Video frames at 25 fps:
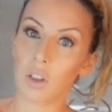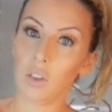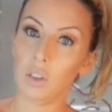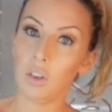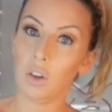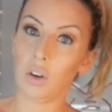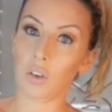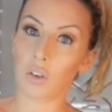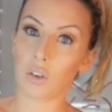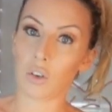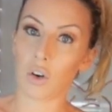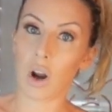
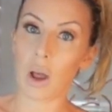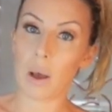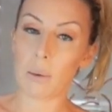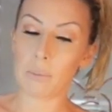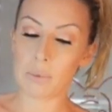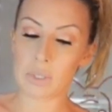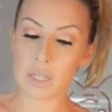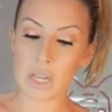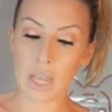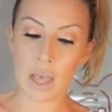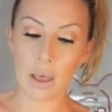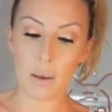little
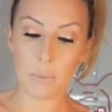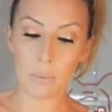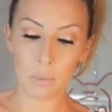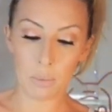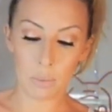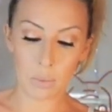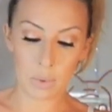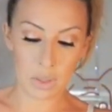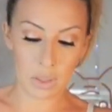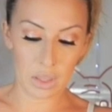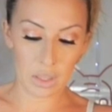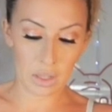crop top
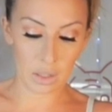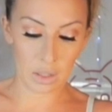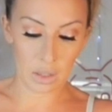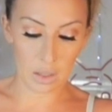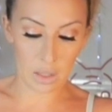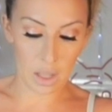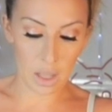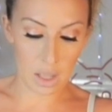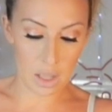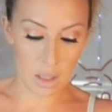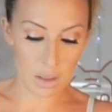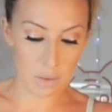with
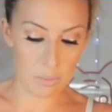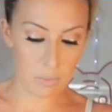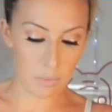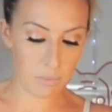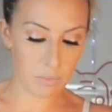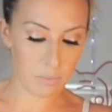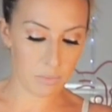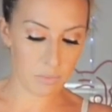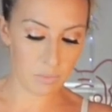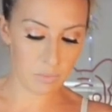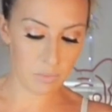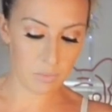little
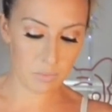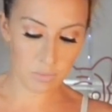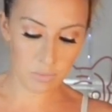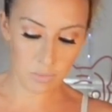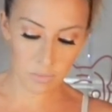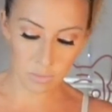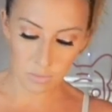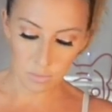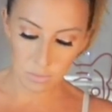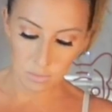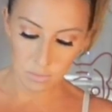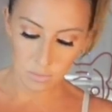um,
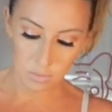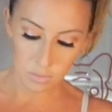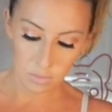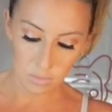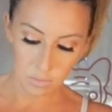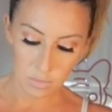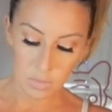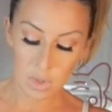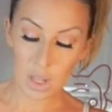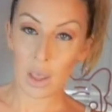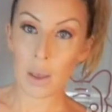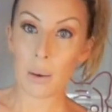
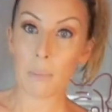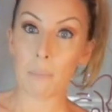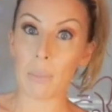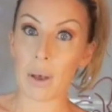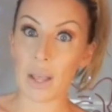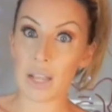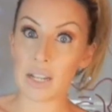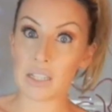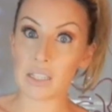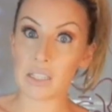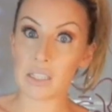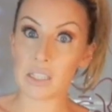
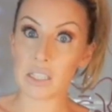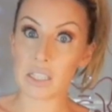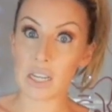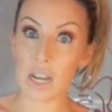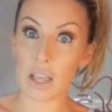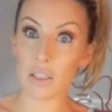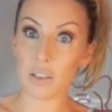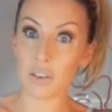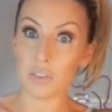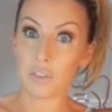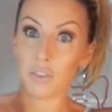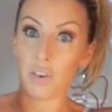buttons
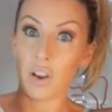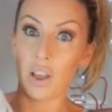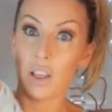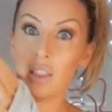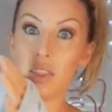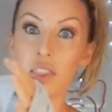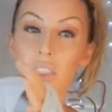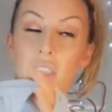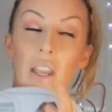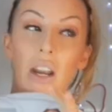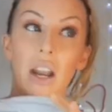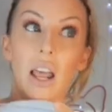down the
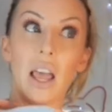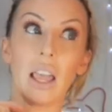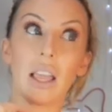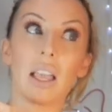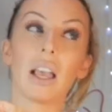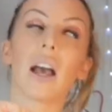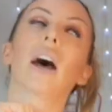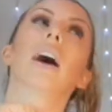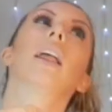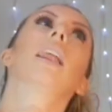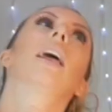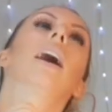front that I
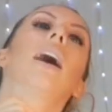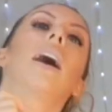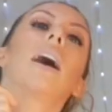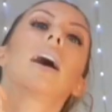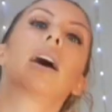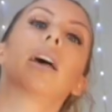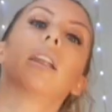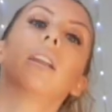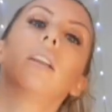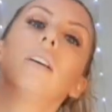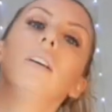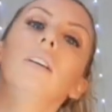got
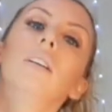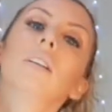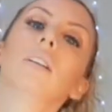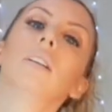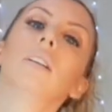at